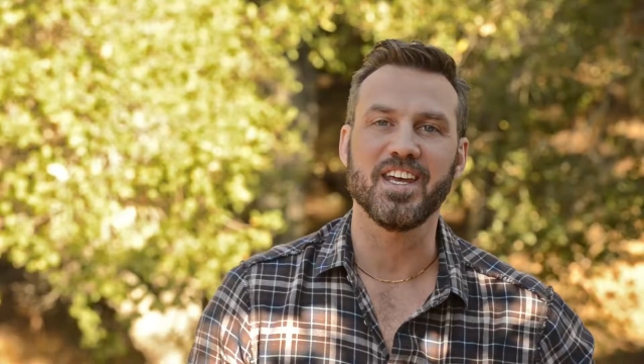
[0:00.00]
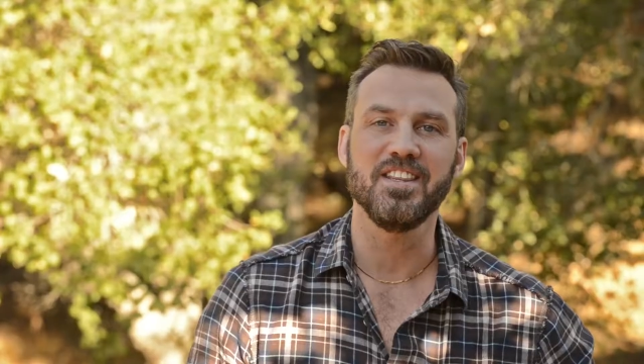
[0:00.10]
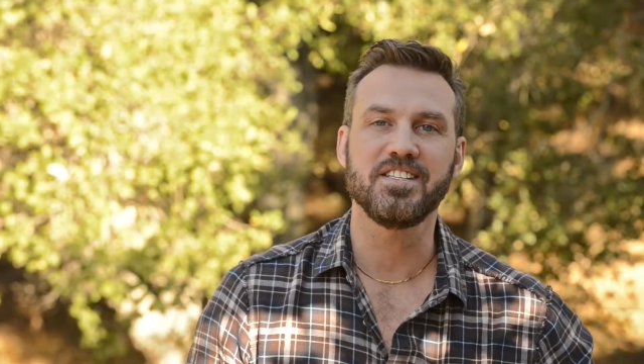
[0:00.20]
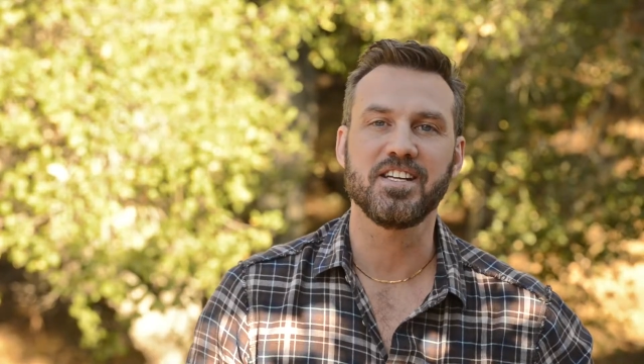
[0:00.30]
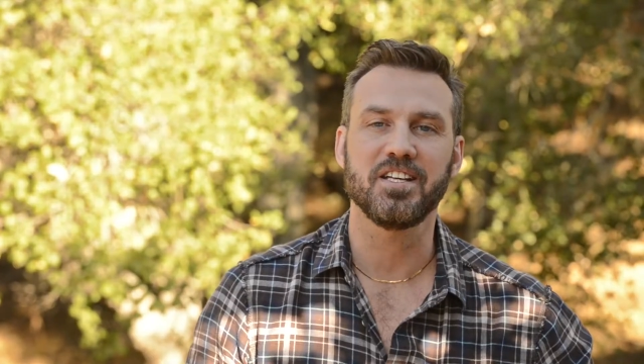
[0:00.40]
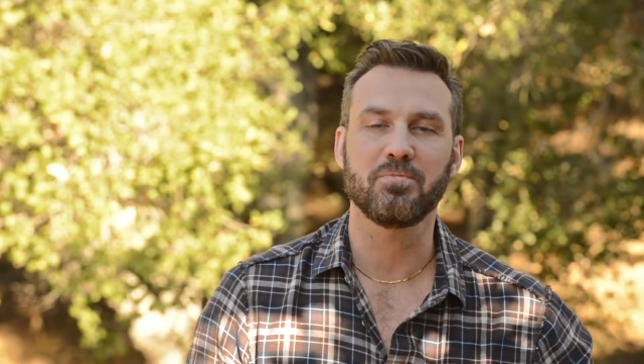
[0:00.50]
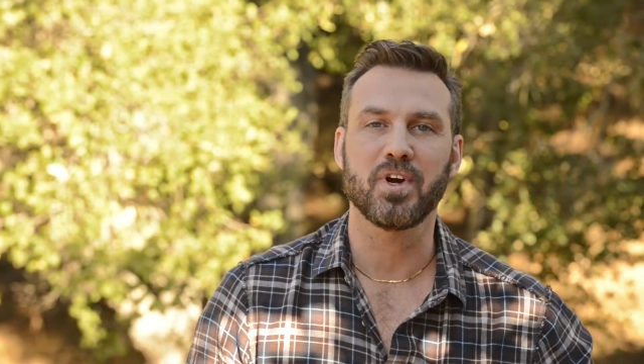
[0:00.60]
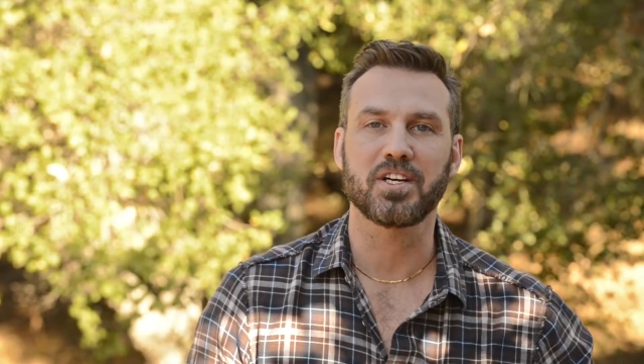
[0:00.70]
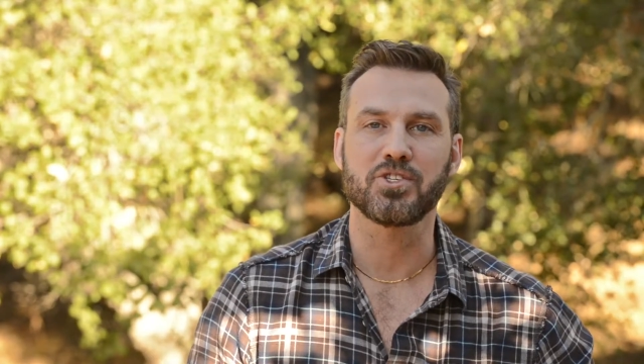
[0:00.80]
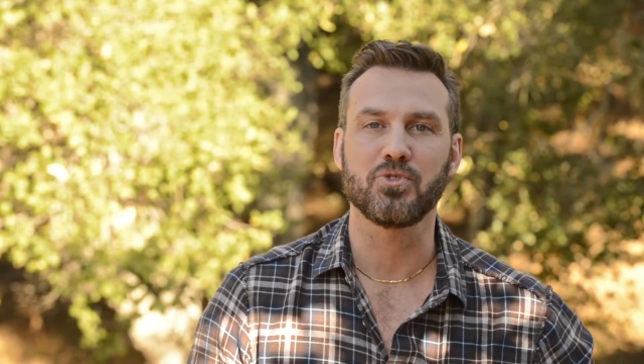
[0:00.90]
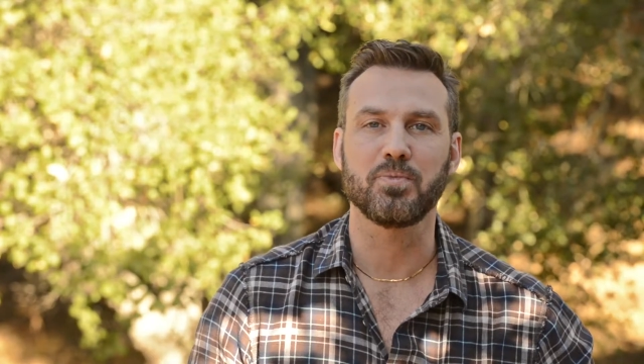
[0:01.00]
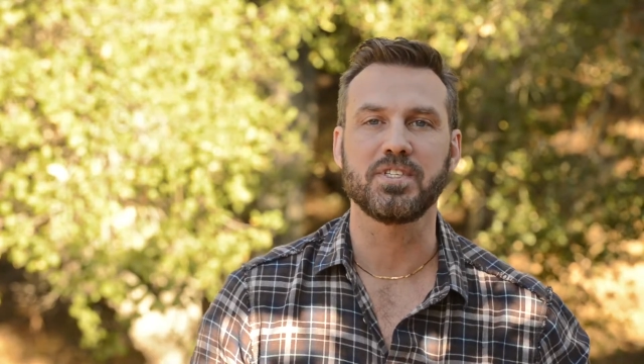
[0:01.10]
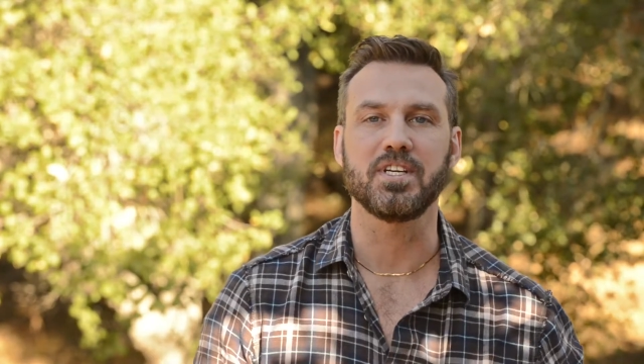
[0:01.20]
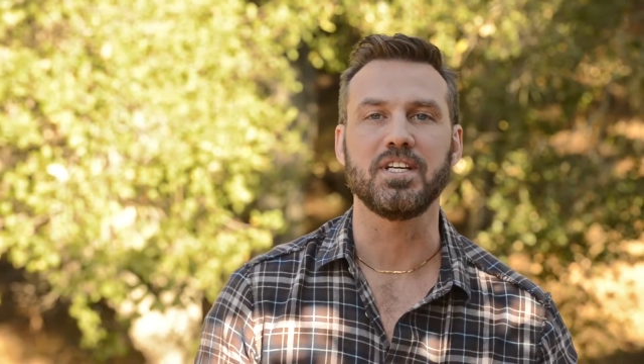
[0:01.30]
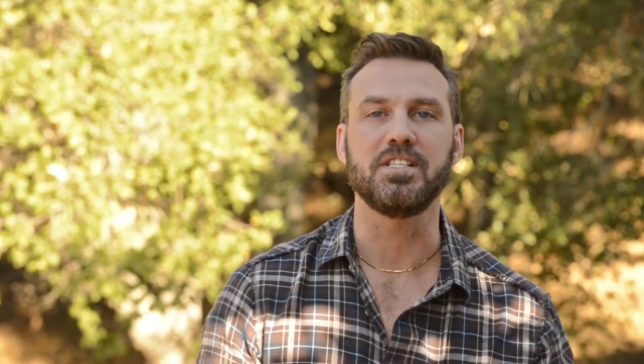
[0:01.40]
In this daily practice, we'll be
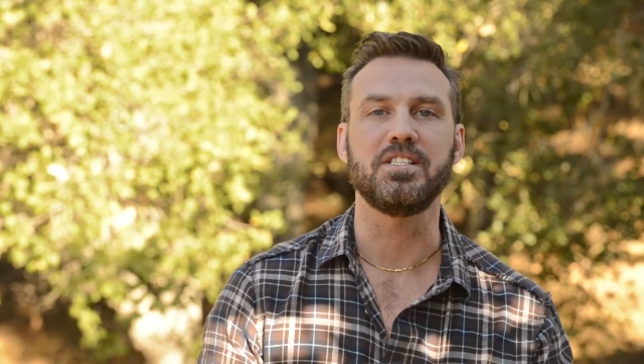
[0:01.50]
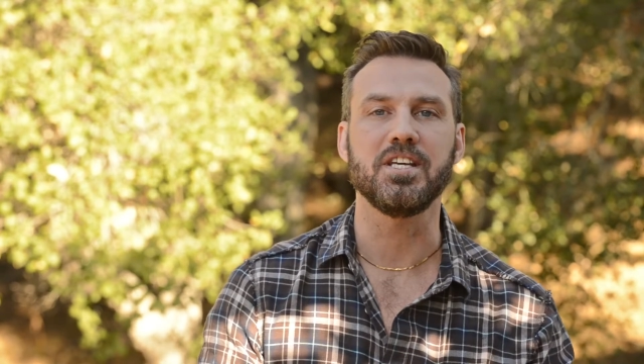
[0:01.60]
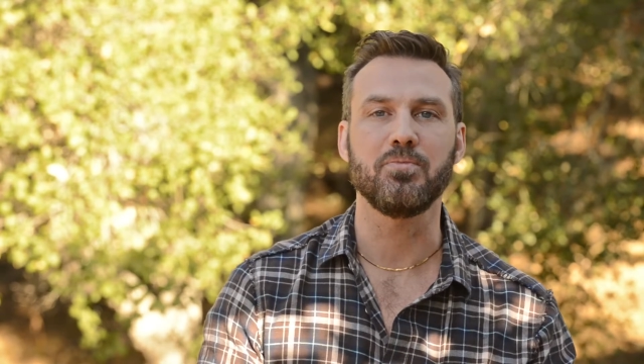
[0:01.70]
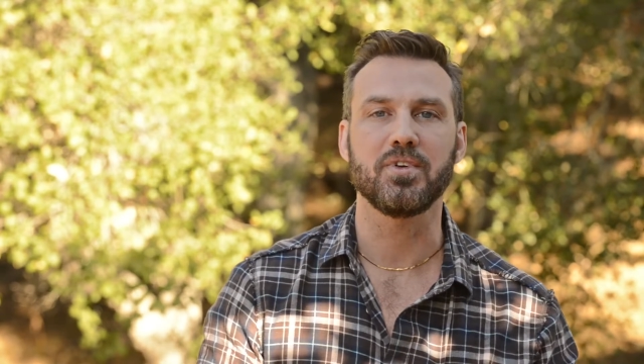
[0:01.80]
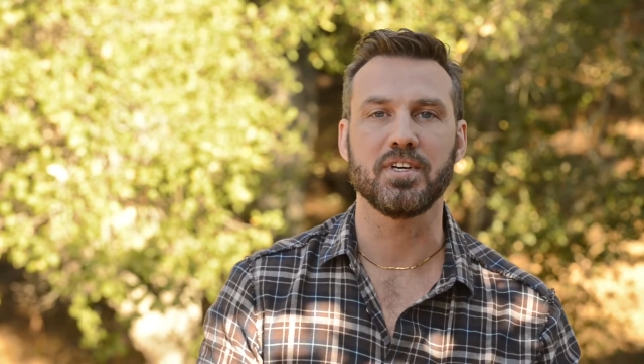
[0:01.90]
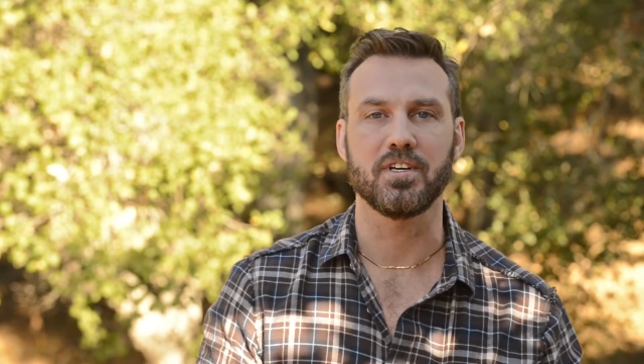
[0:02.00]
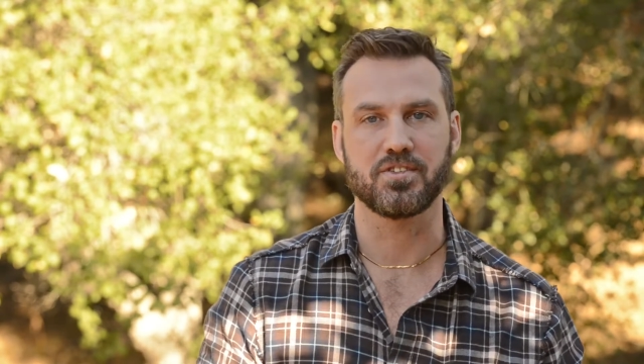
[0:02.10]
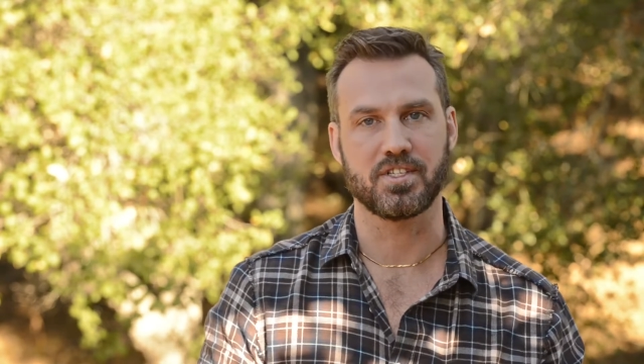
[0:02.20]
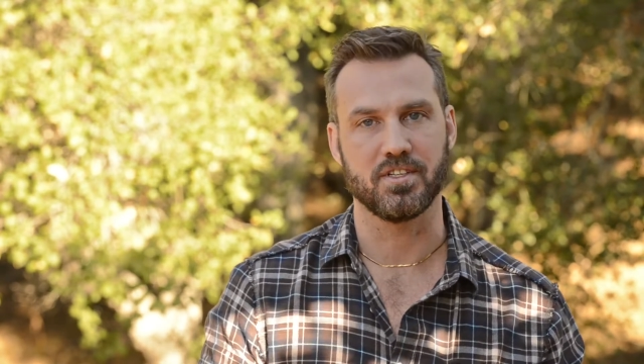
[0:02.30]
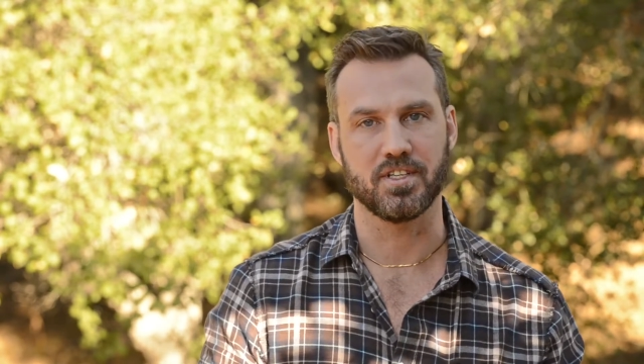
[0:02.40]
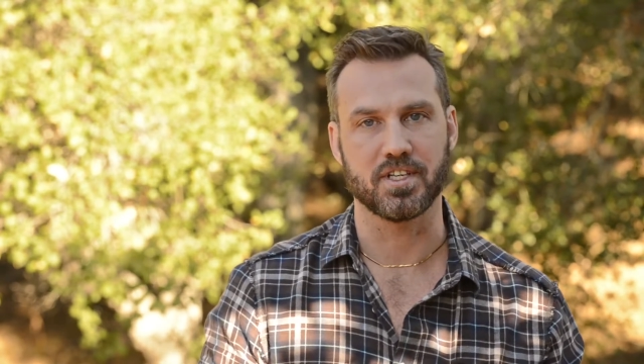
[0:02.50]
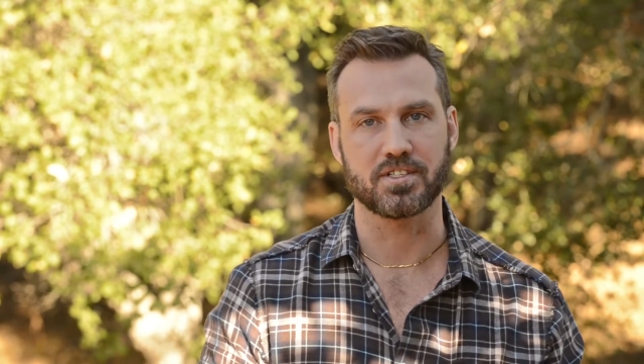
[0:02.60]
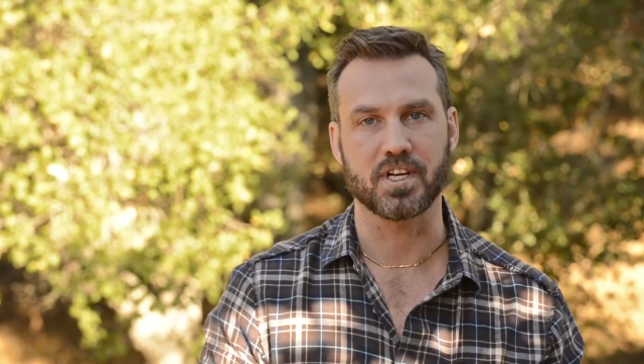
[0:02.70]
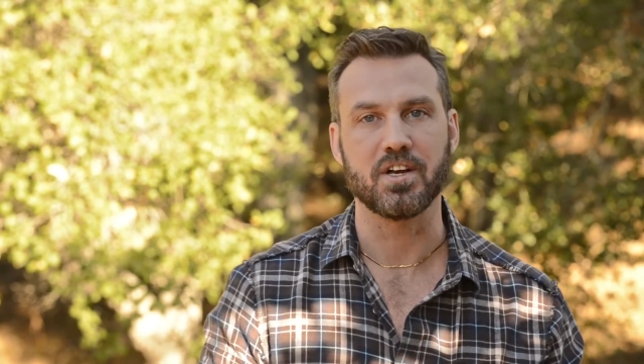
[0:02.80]
sitting deep within our stillness,